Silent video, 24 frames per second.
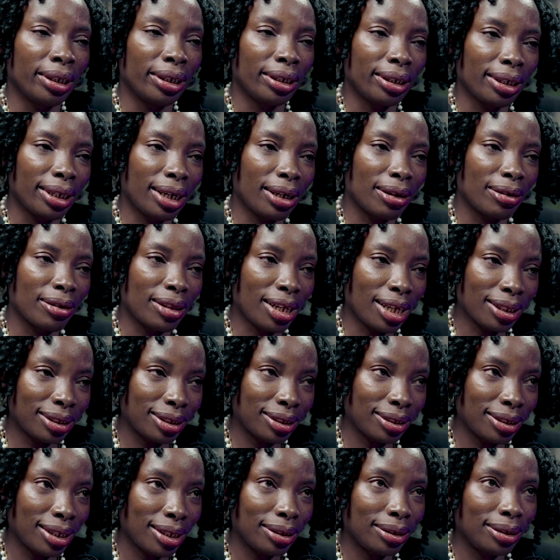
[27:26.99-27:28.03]
Now, that
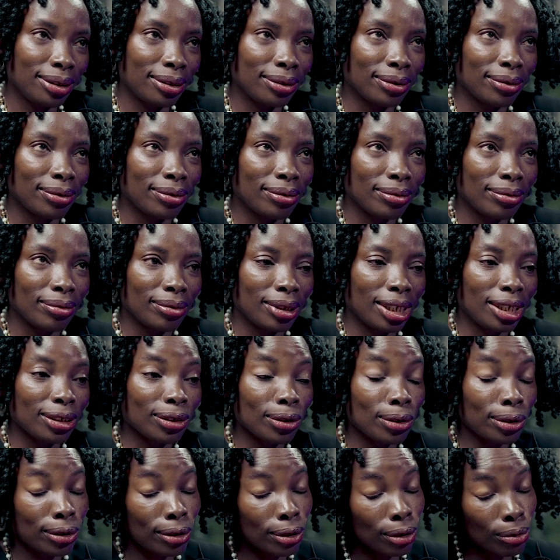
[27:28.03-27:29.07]
said, there's
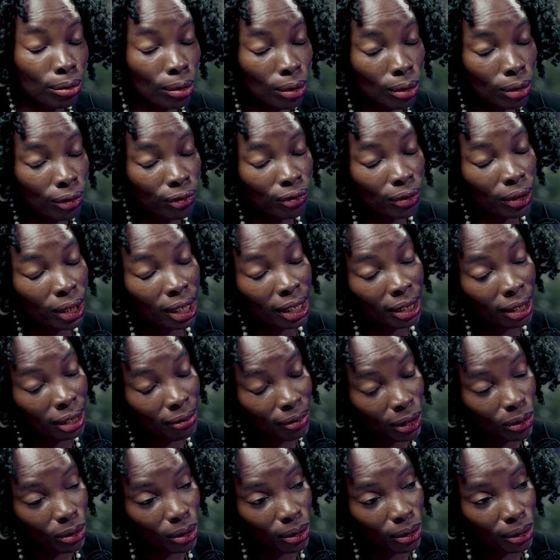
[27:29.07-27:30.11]
also the role for
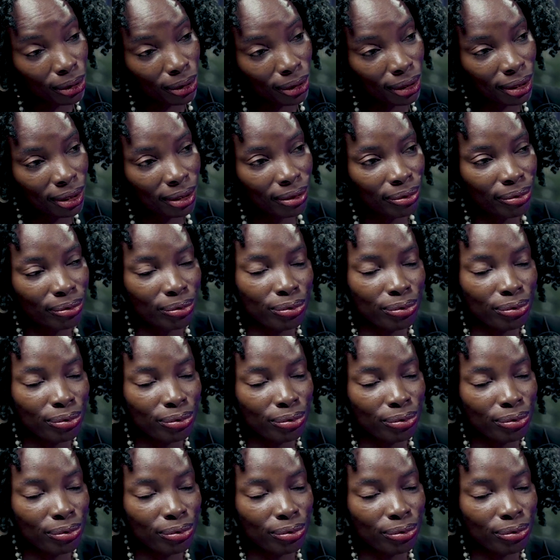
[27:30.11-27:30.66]
individuals,